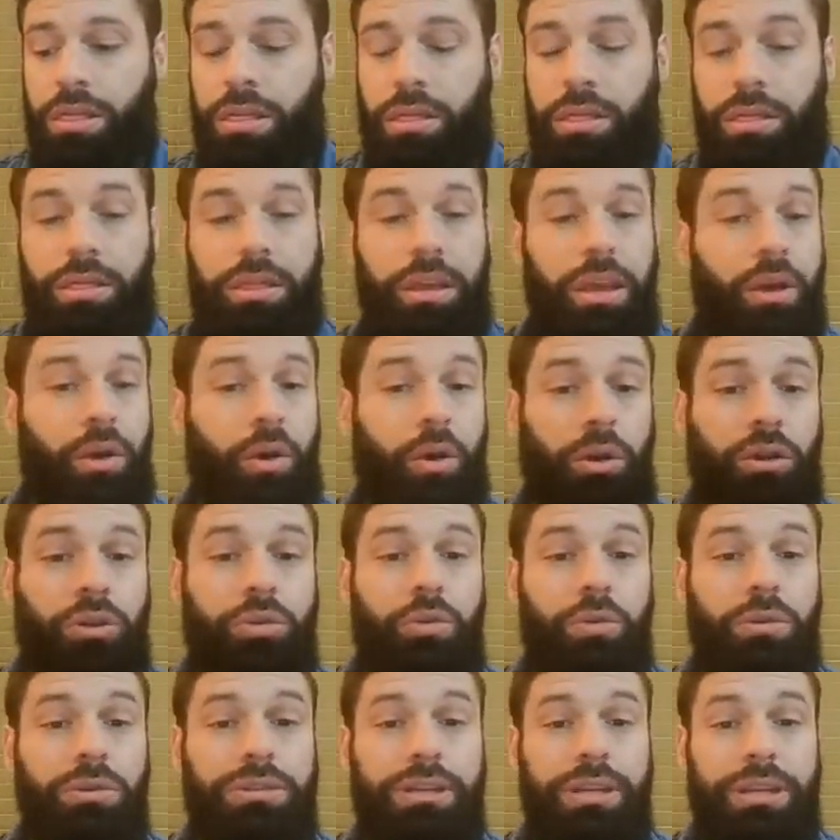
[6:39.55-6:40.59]
They're all
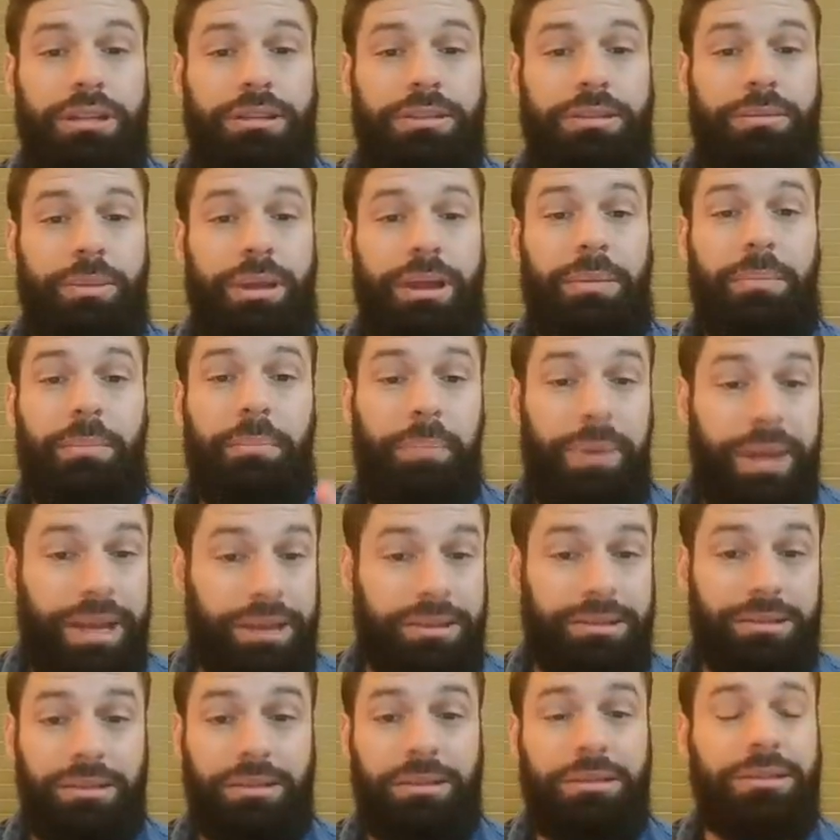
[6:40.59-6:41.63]
quoted in
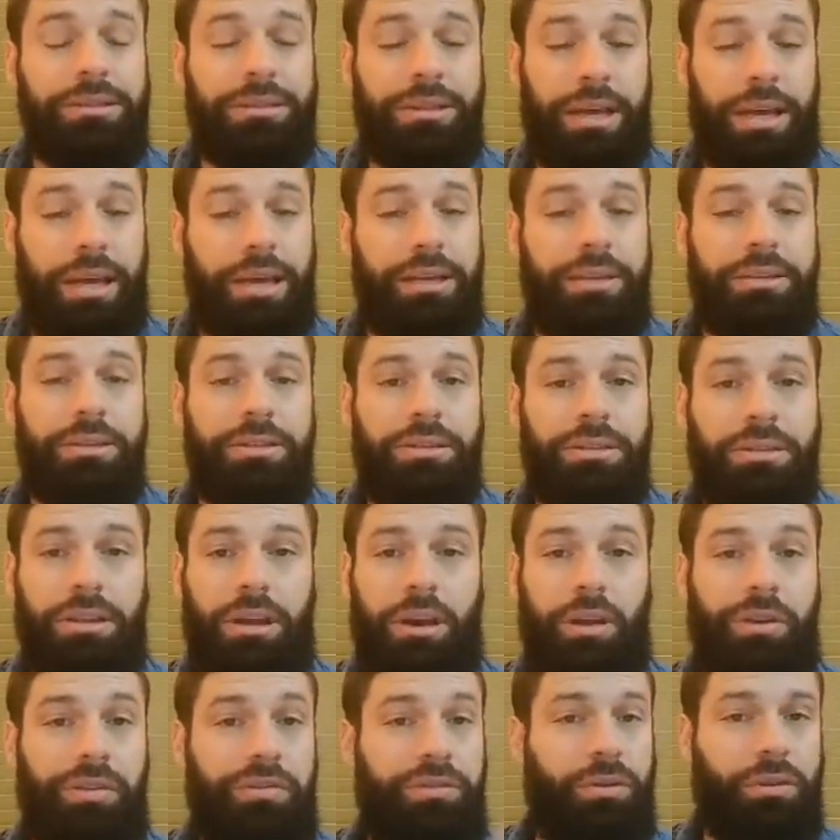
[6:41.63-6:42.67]
pixel size. Now,
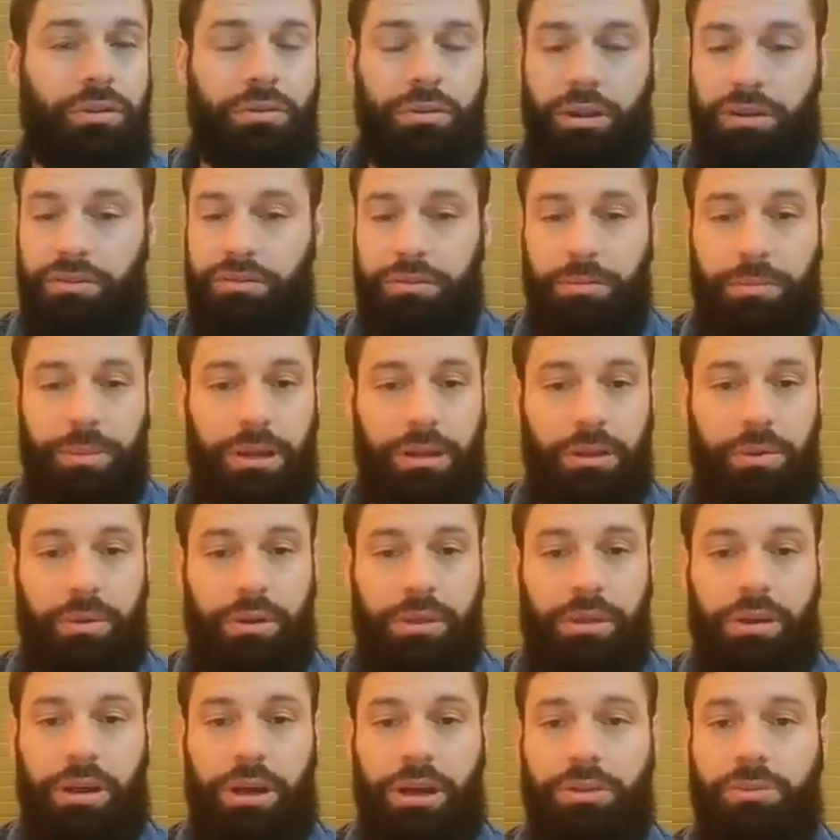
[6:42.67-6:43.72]
if you're not familiar with
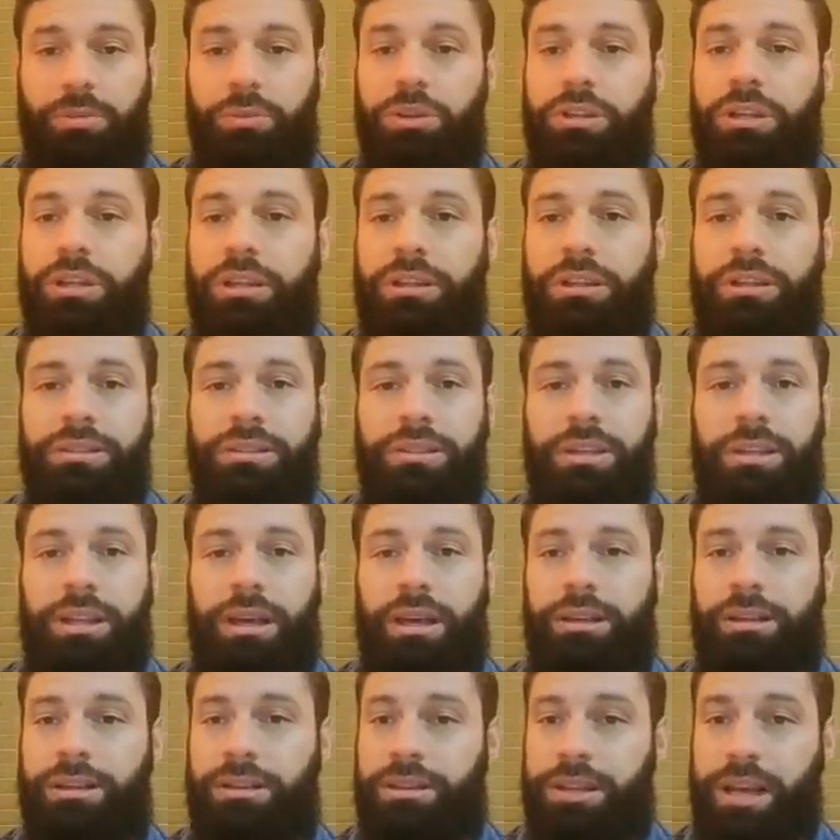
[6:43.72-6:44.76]
artwork and things like that,
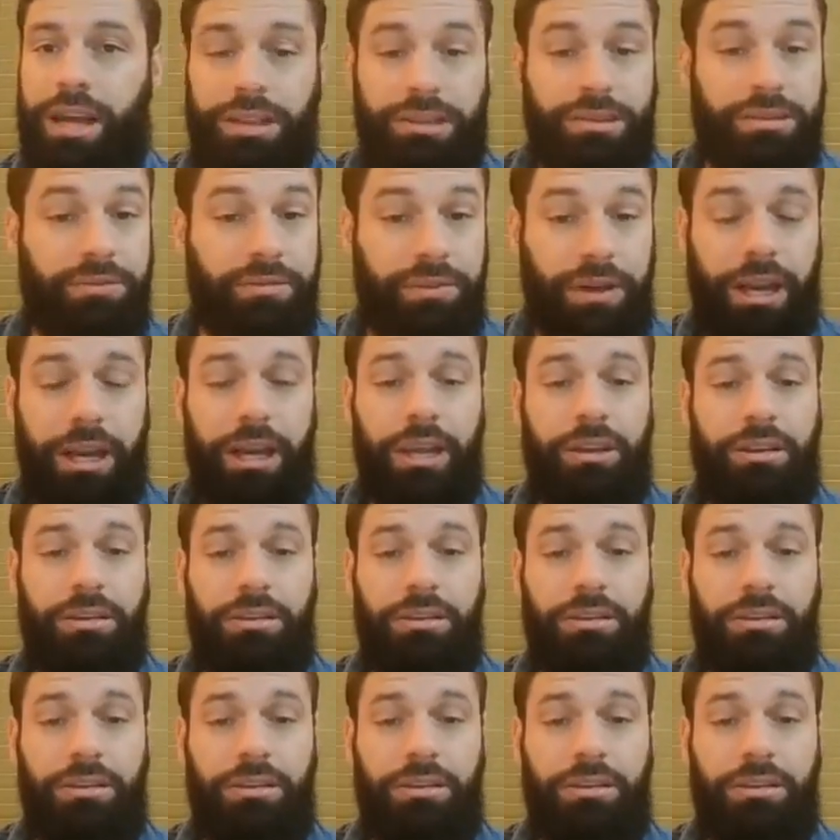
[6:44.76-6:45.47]
that's fine.